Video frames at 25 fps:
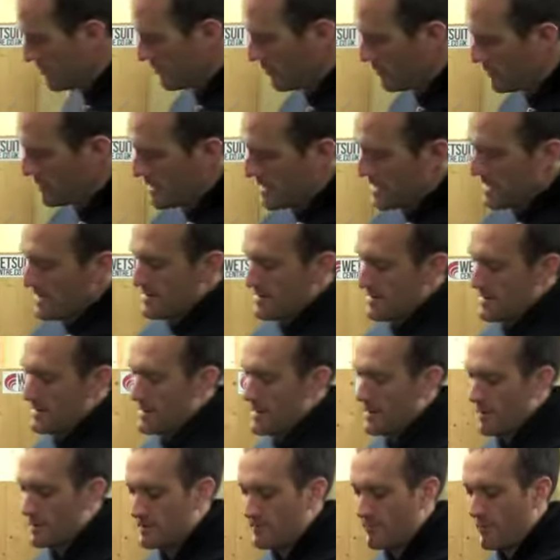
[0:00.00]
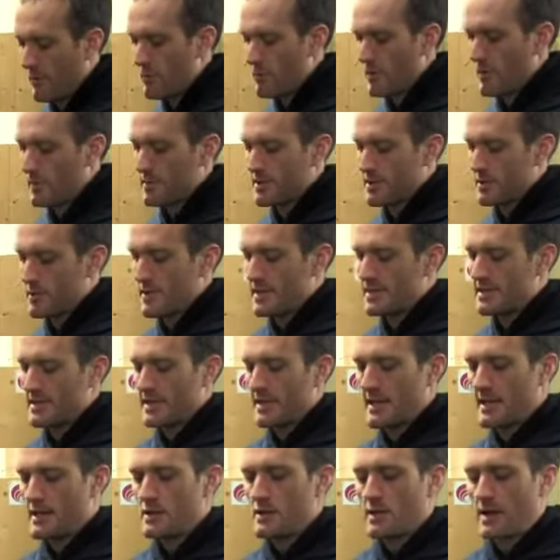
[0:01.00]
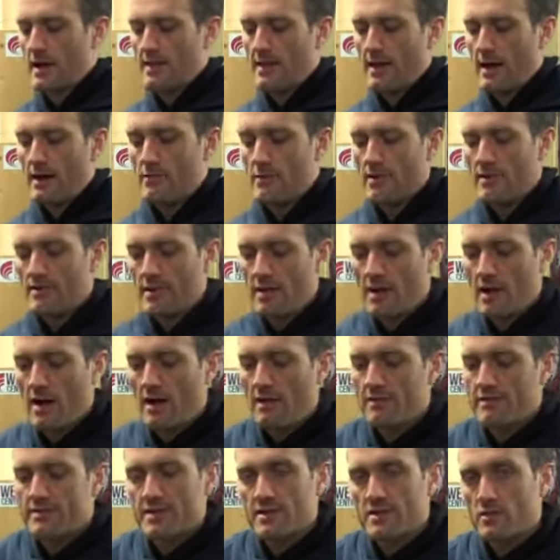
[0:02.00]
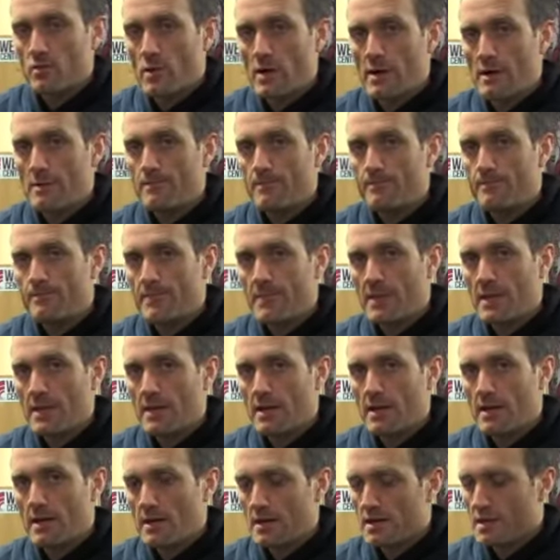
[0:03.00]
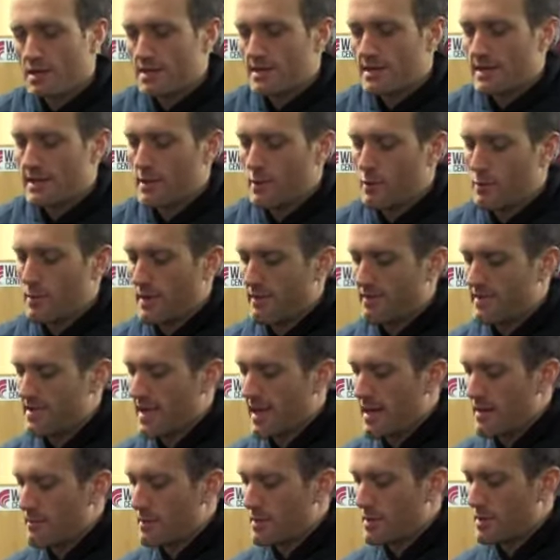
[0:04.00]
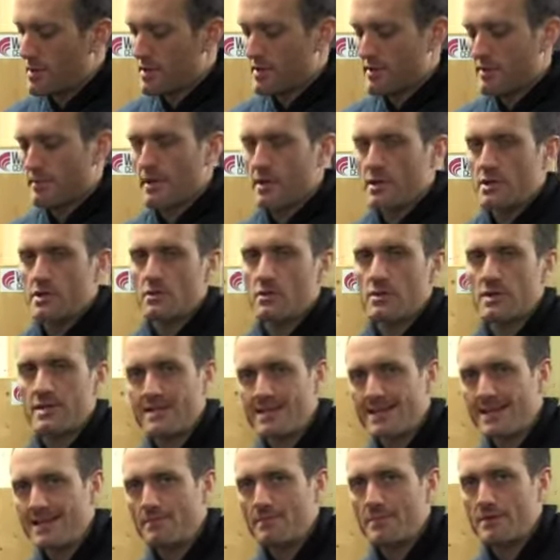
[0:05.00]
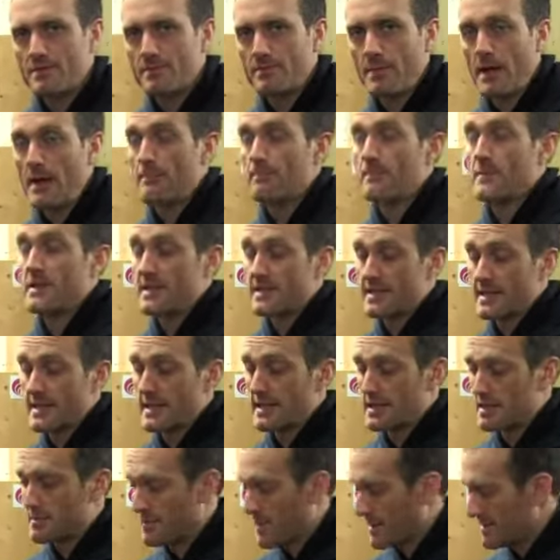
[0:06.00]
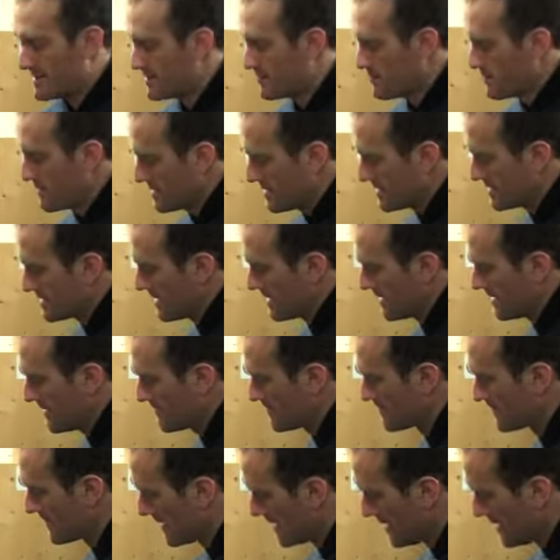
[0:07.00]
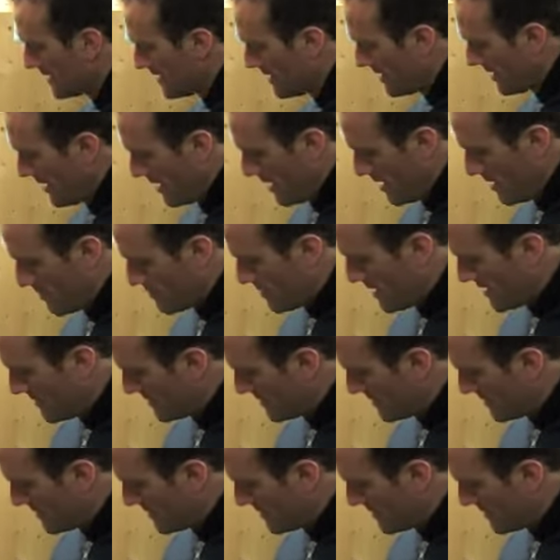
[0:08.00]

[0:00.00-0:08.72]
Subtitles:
or the legs fold up too easily, and you get that around the cuffs as well. Just a little bit of taping just to make sure the seal is better with your skin around